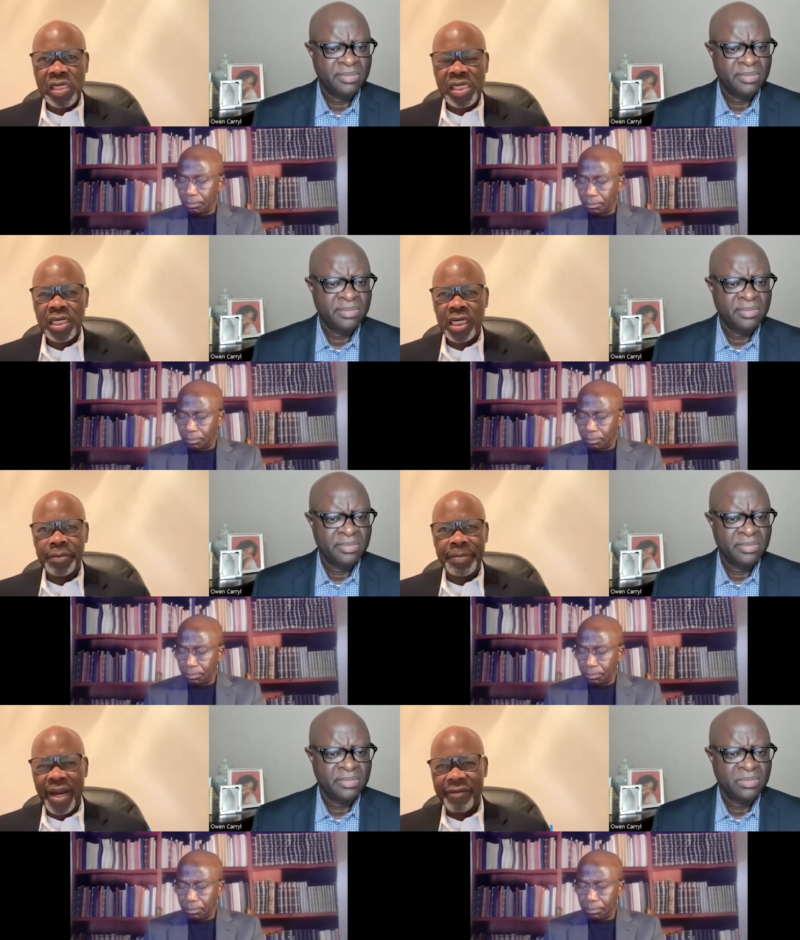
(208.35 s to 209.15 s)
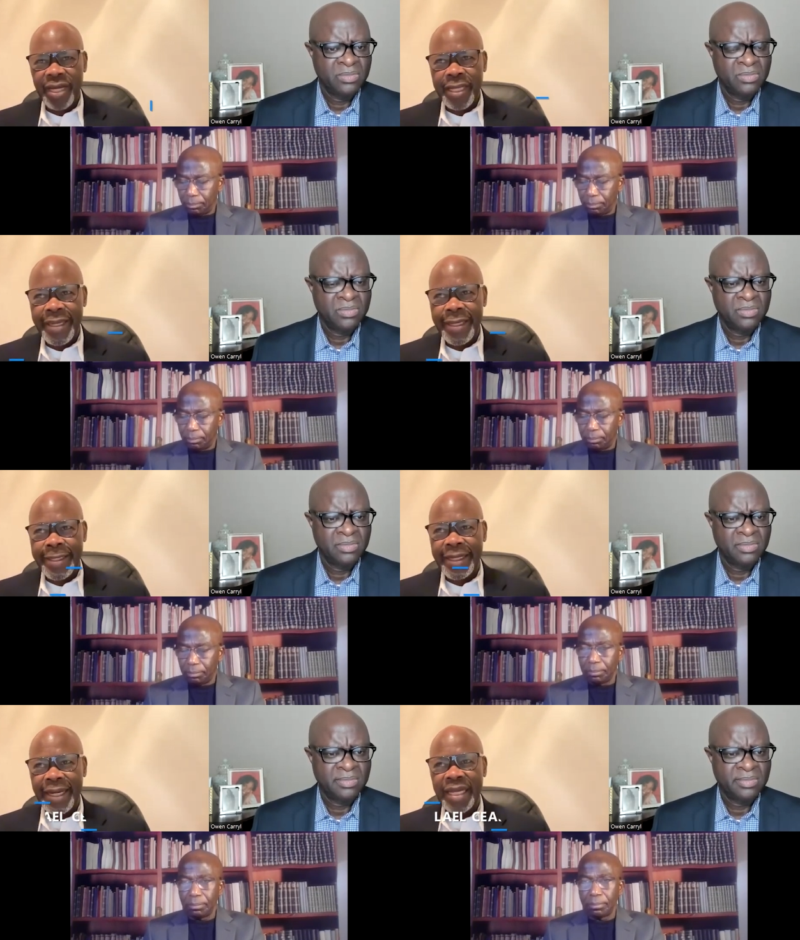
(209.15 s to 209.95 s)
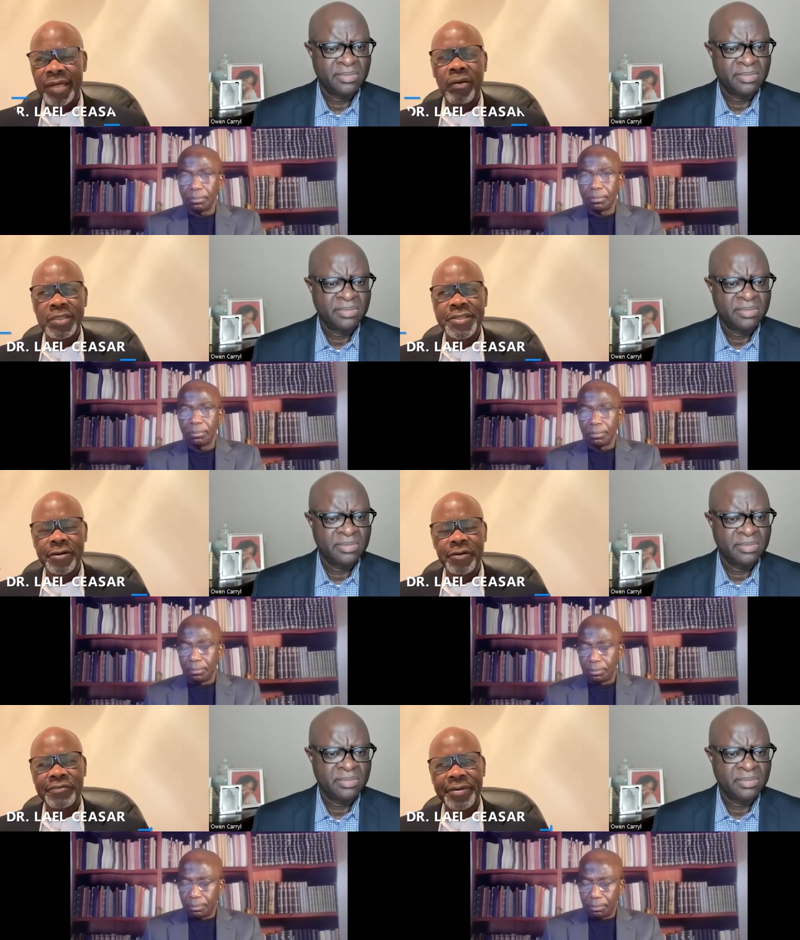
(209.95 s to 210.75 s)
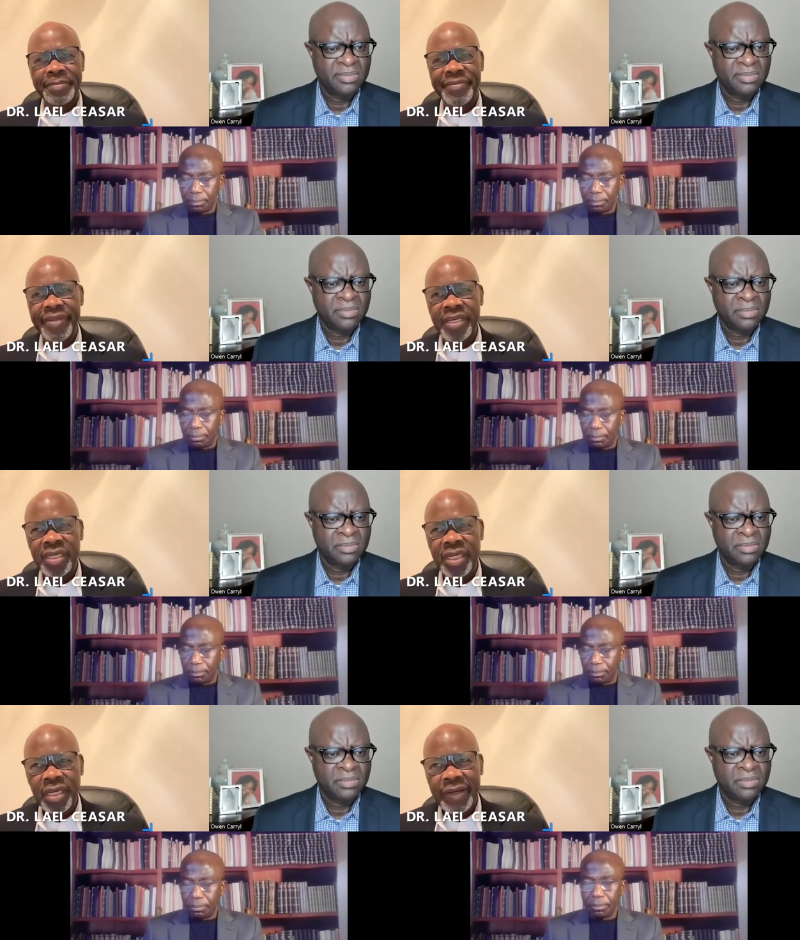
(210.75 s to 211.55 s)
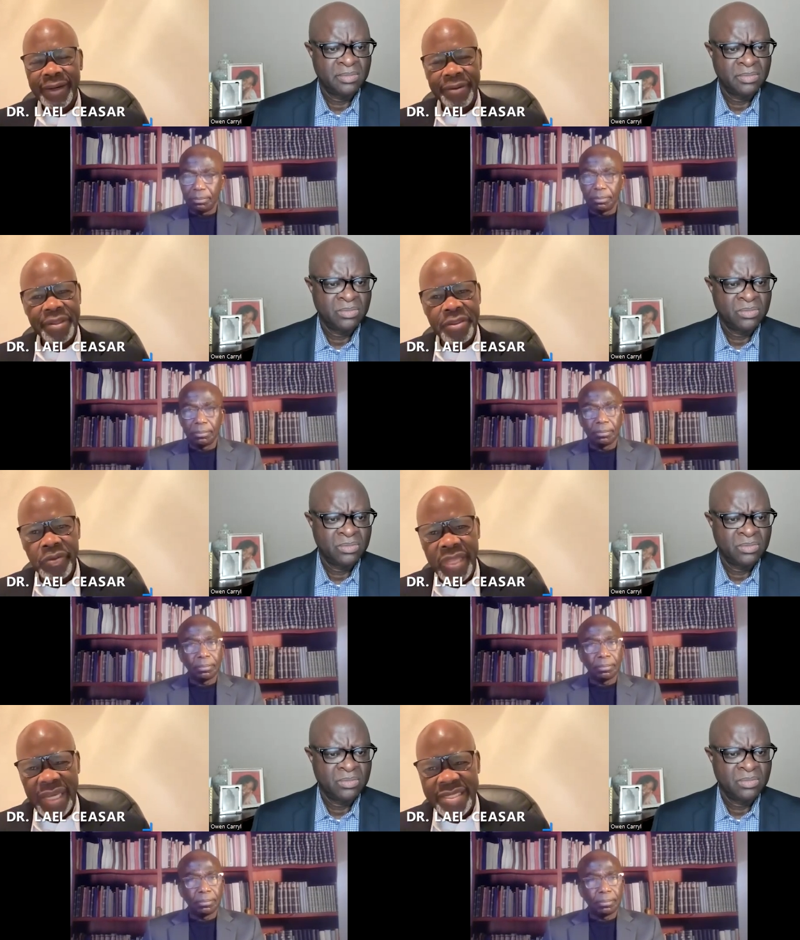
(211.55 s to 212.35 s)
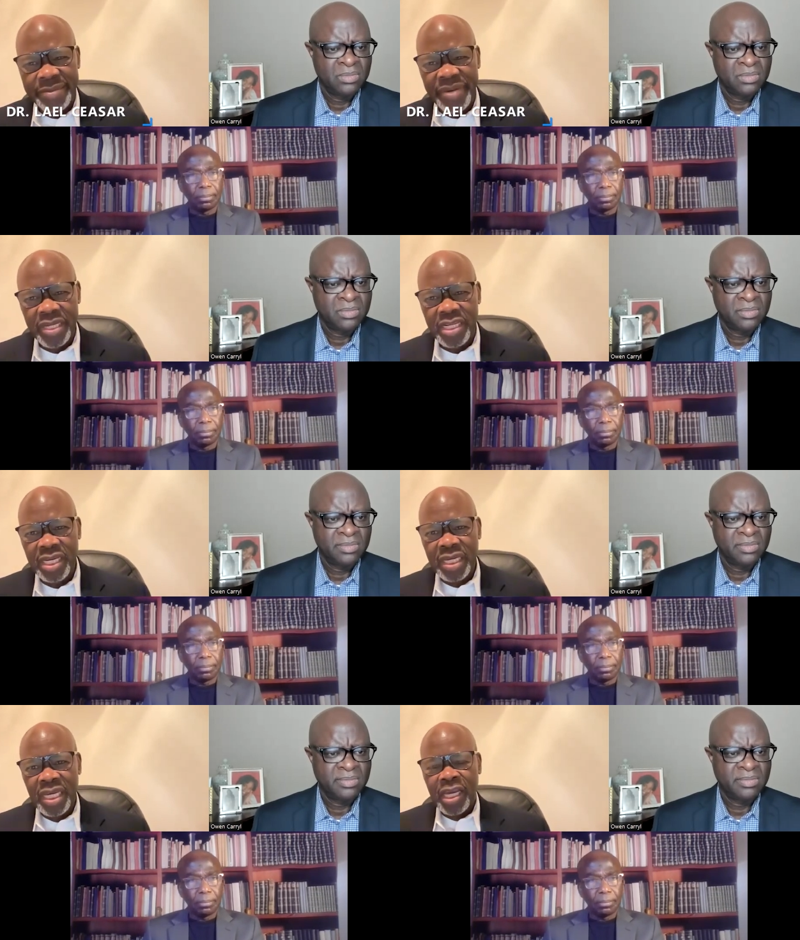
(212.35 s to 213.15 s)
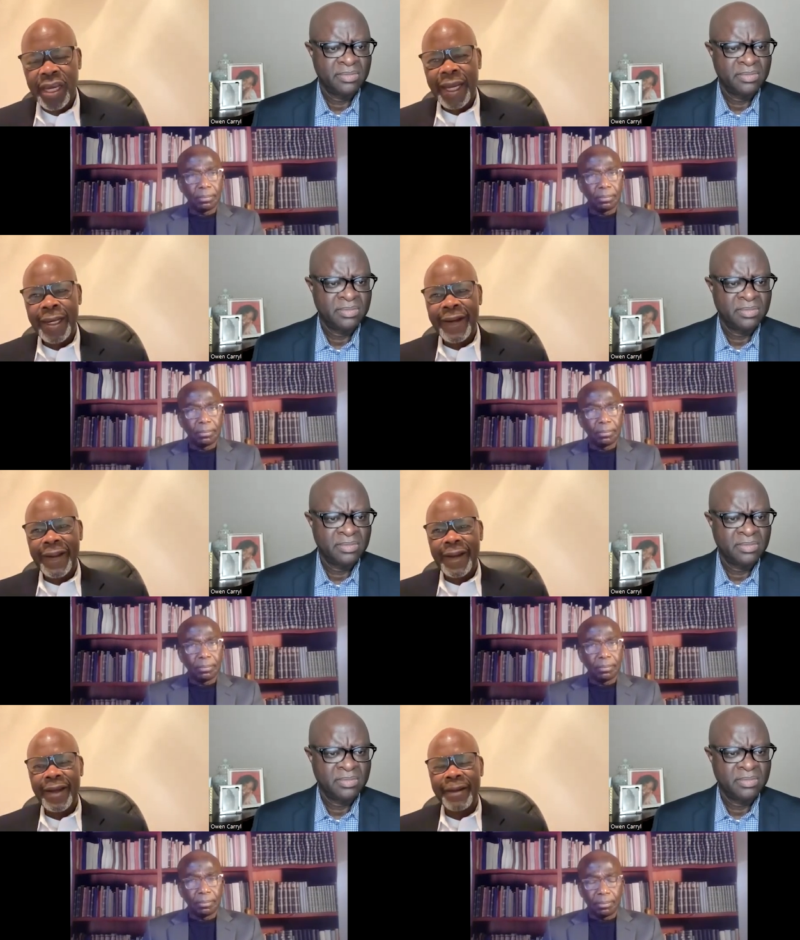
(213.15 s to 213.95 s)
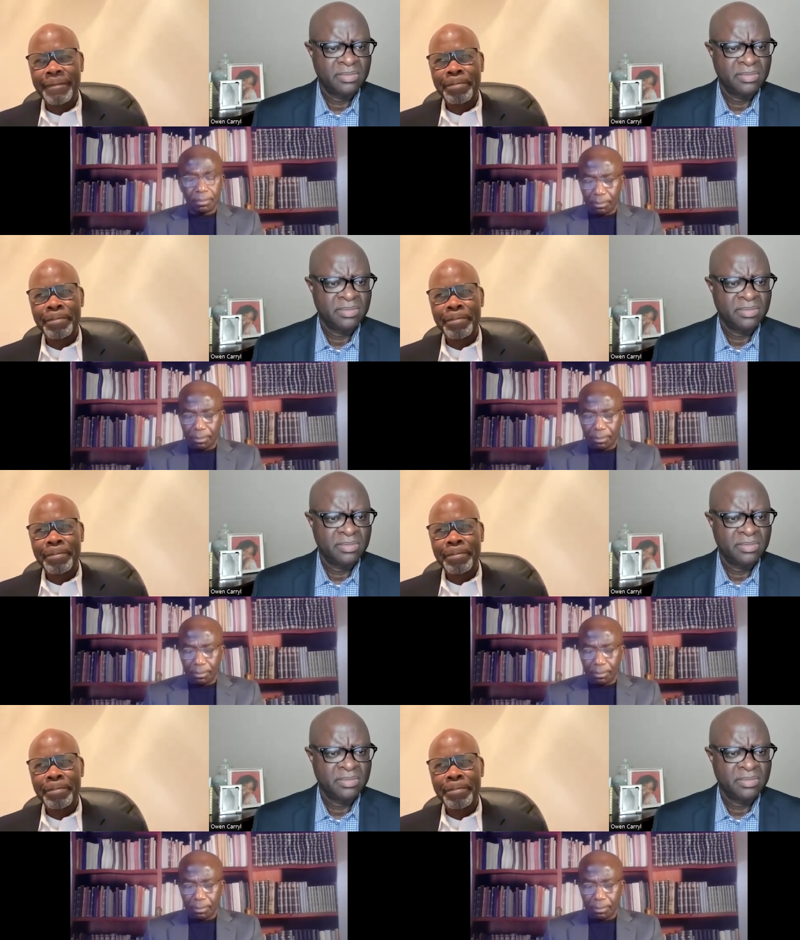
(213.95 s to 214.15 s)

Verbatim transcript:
Speaker 1: the Bhagavad Gita and also from the Greek New Testament, and uh,